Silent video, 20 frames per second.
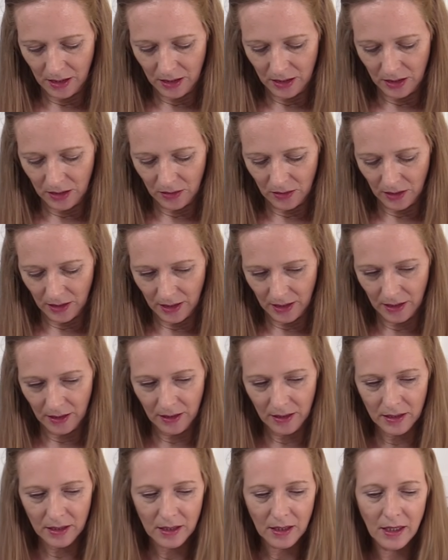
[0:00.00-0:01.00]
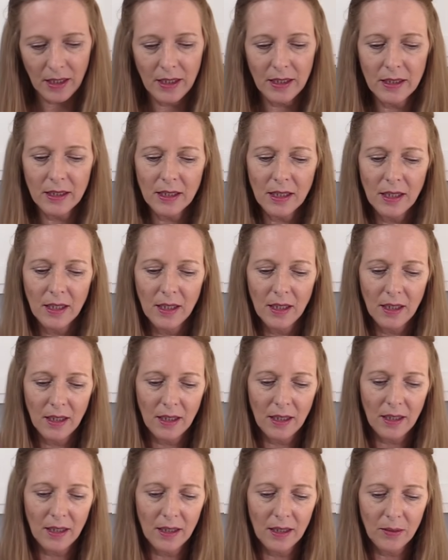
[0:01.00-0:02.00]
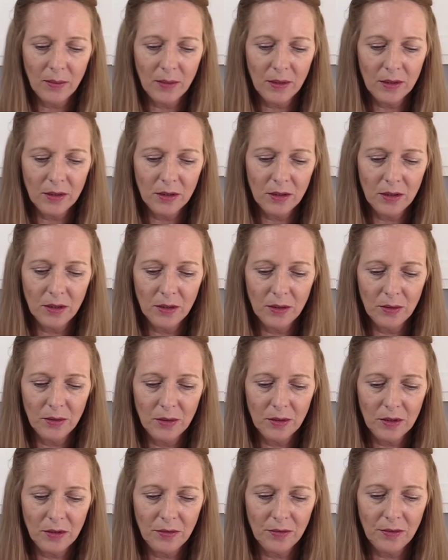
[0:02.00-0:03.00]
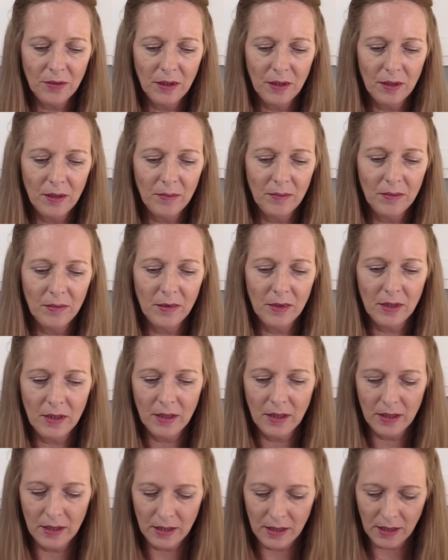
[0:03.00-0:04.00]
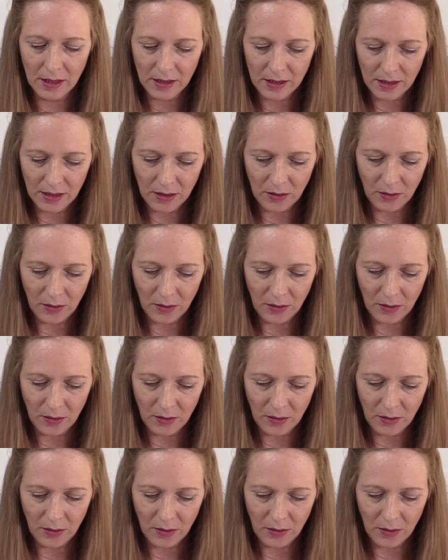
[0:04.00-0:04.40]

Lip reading: So like in this case, I want to use 60